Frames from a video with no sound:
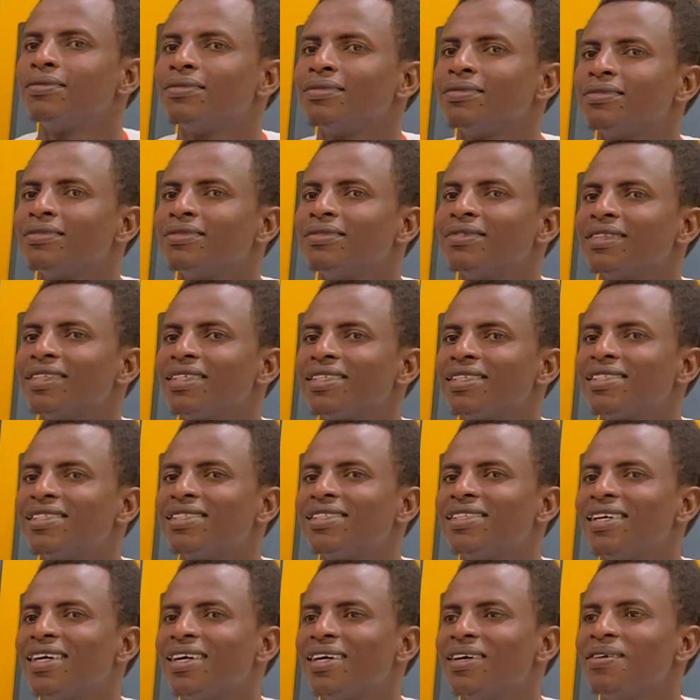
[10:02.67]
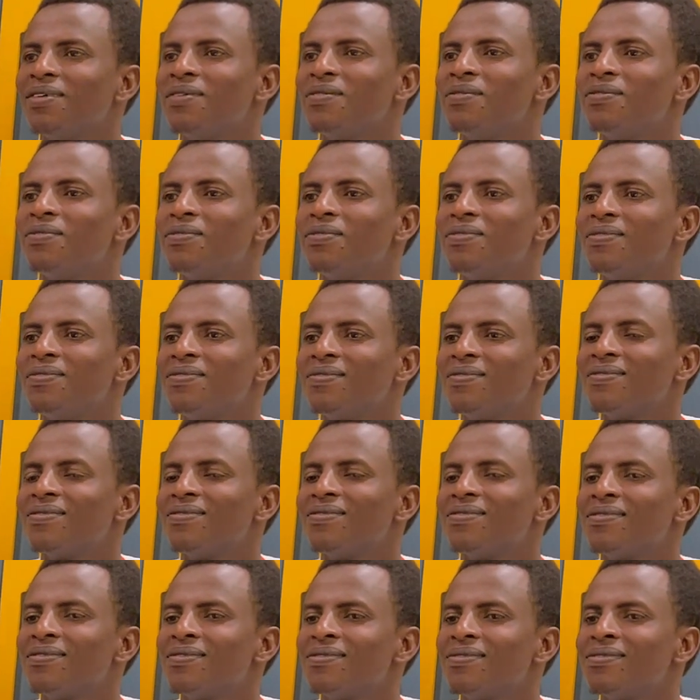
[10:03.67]

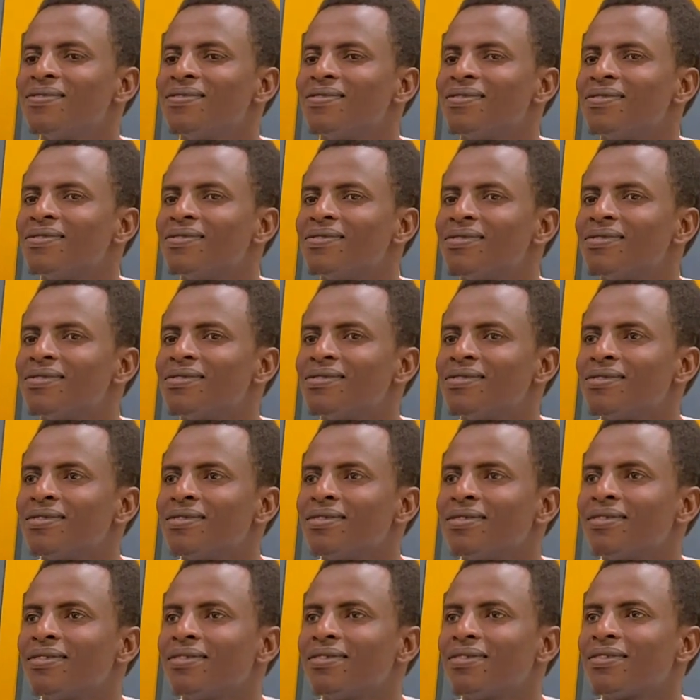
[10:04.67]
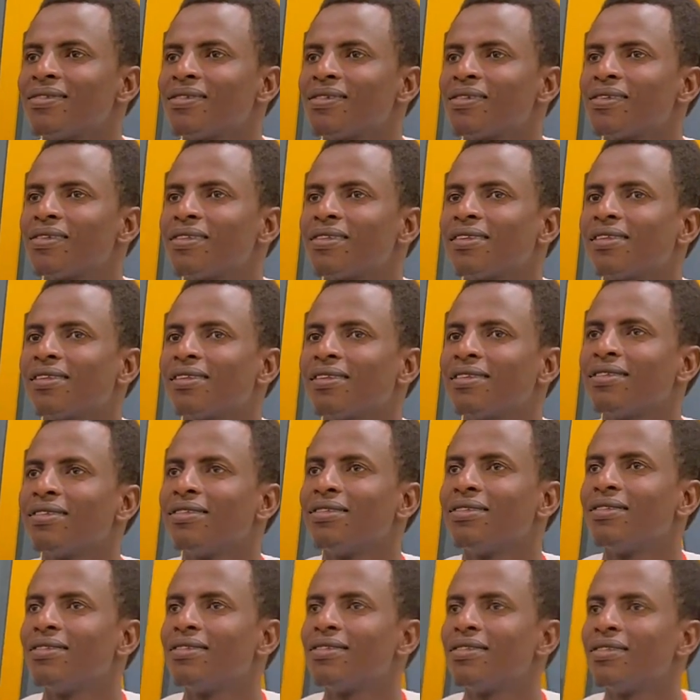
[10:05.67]
(not speaking)